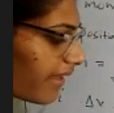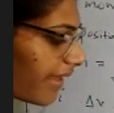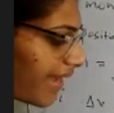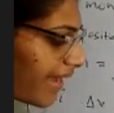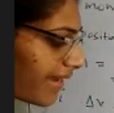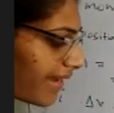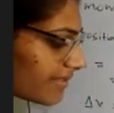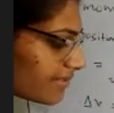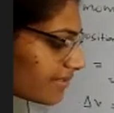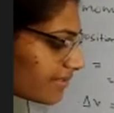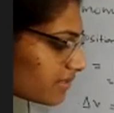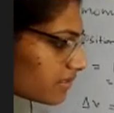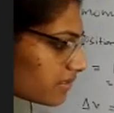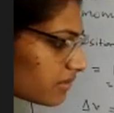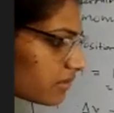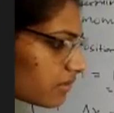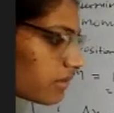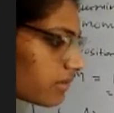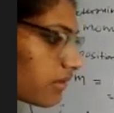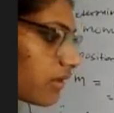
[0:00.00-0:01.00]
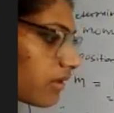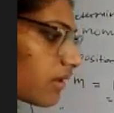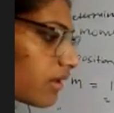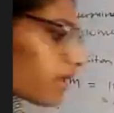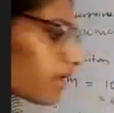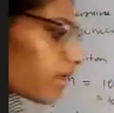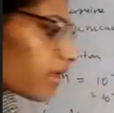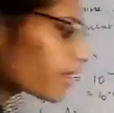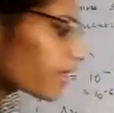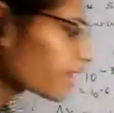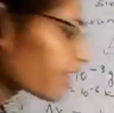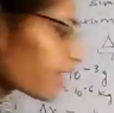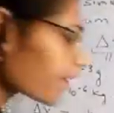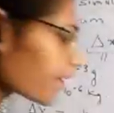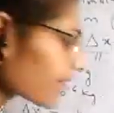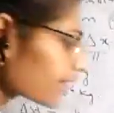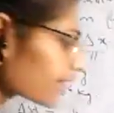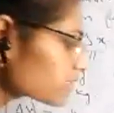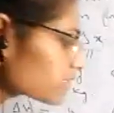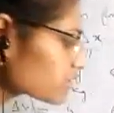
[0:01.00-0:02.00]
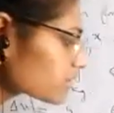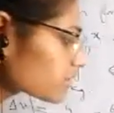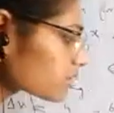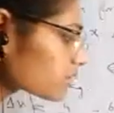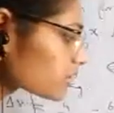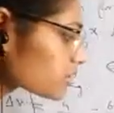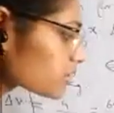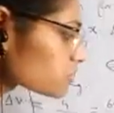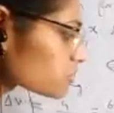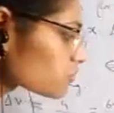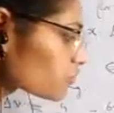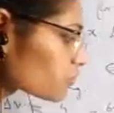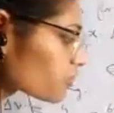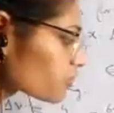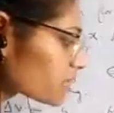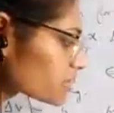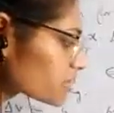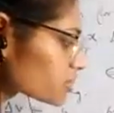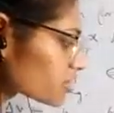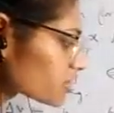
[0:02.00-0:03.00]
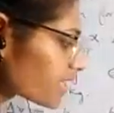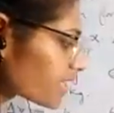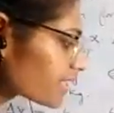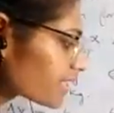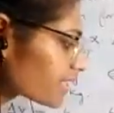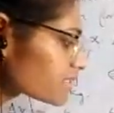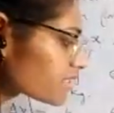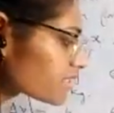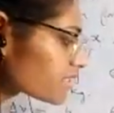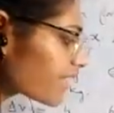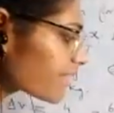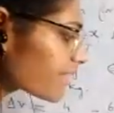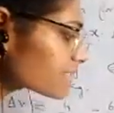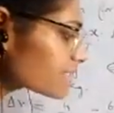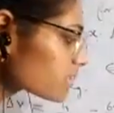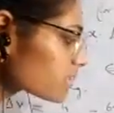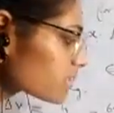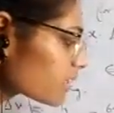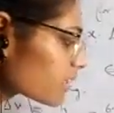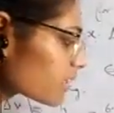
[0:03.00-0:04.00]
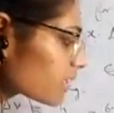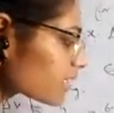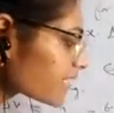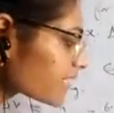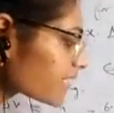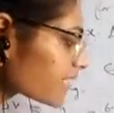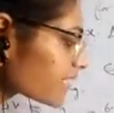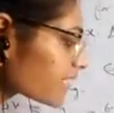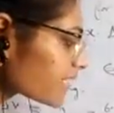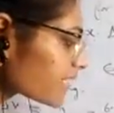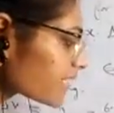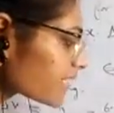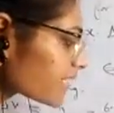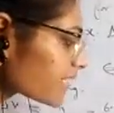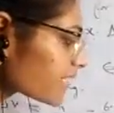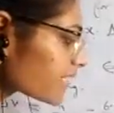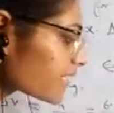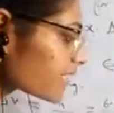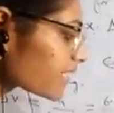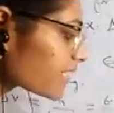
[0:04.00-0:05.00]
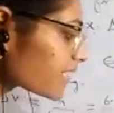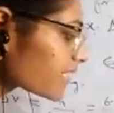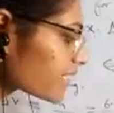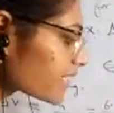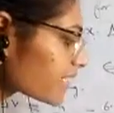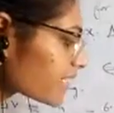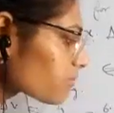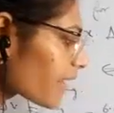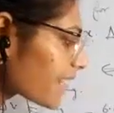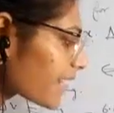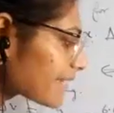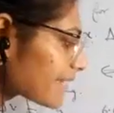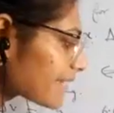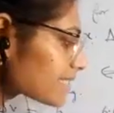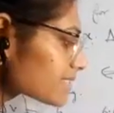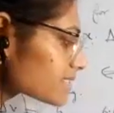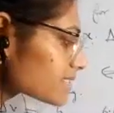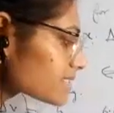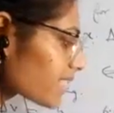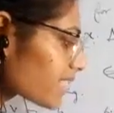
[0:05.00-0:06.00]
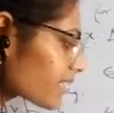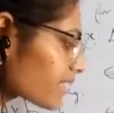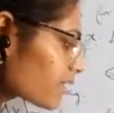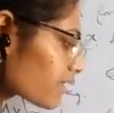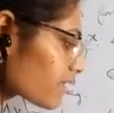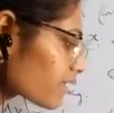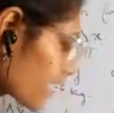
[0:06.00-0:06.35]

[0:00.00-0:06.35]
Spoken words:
X. And this would be changed as 10 raised to power minus 10.